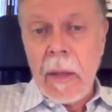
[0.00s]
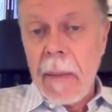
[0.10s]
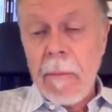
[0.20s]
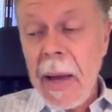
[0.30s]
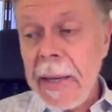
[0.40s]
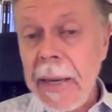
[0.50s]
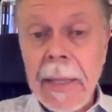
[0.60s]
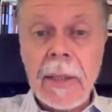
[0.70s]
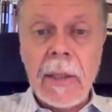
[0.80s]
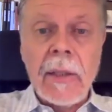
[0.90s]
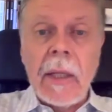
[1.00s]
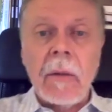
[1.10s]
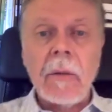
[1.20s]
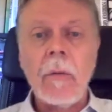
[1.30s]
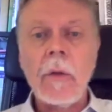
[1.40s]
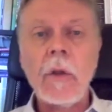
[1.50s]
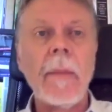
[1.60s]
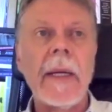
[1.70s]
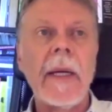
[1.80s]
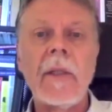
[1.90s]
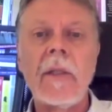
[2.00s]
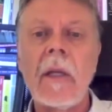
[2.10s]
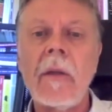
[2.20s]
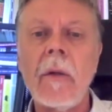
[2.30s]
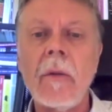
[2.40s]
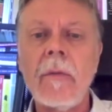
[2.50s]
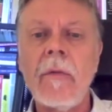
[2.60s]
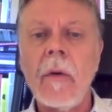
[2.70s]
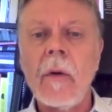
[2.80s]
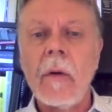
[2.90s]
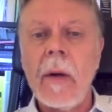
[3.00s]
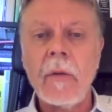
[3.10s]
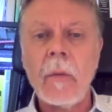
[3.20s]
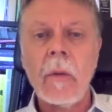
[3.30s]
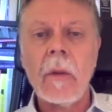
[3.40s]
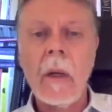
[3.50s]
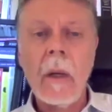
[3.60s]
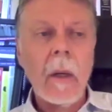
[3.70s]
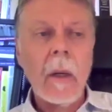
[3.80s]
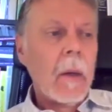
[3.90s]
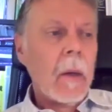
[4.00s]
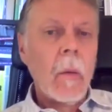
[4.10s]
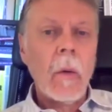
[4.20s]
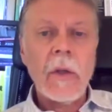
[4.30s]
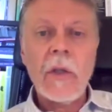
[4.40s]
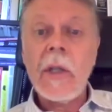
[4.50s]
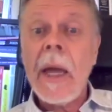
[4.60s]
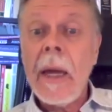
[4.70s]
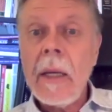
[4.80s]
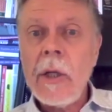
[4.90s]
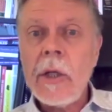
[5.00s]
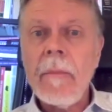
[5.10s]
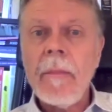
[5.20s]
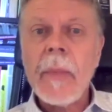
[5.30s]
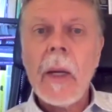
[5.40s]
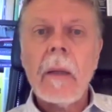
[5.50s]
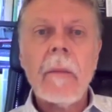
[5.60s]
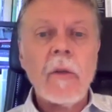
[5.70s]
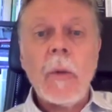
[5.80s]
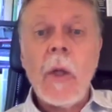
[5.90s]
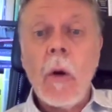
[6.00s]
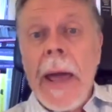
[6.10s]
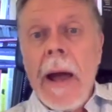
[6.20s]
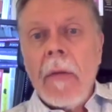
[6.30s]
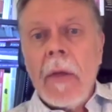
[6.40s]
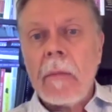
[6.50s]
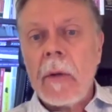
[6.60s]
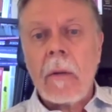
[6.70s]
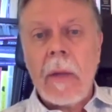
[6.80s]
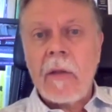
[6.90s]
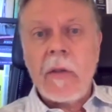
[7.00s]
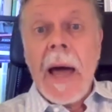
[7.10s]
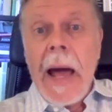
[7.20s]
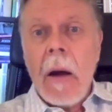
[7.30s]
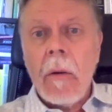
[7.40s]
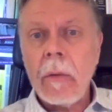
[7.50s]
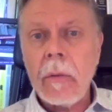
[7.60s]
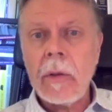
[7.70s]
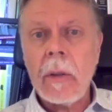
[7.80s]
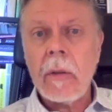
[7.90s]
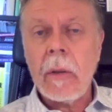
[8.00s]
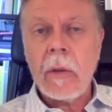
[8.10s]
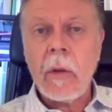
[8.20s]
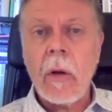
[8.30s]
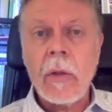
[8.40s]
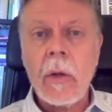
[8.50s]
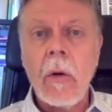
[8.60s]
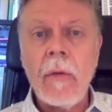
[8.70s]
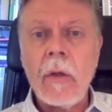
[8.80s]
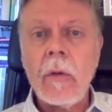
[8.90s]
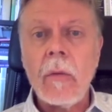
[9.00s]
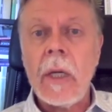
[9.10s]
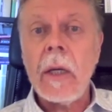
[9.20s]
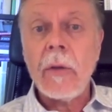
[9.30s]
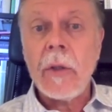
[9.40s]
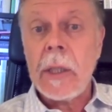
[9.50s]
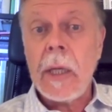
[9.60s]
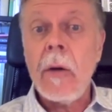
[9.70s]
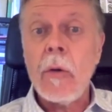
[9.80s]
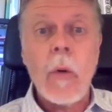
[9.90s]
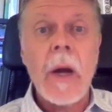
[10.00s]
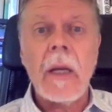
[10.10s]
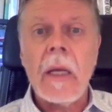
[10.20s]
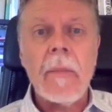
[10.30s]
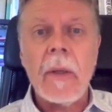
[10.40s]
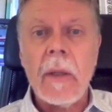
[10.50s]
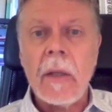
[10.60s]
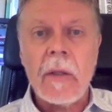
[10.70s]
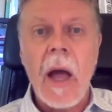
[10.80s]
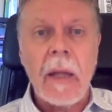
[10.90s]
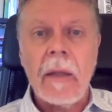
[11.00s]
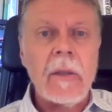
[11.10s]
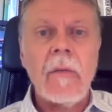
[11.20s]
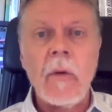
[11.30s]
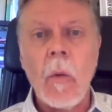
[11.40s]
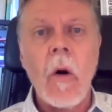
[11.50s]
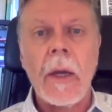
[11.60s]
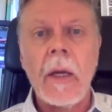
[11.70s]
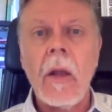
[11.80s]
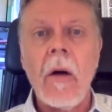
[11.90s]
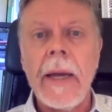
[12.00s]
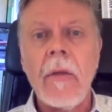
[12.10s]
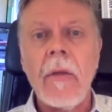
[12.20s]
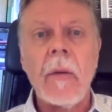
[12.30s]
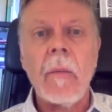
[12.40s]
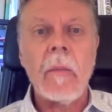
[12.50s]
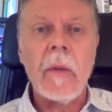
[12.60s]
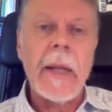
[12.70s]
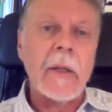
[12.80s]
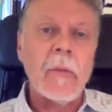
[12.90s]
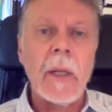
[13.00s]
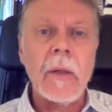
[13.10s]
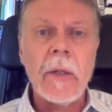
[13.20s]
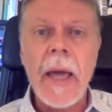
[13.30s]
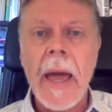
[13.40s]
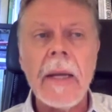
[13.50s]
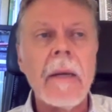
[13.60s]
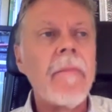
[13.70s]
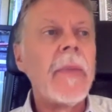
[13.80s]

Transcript: My guess is, I don't know for sure, my guess is that those photographs were staged, because we know now that that's not how SARS-CoV-2 kills. It can kill you quickly, but it's not as if you're walking along healthy and the next minute you're dead.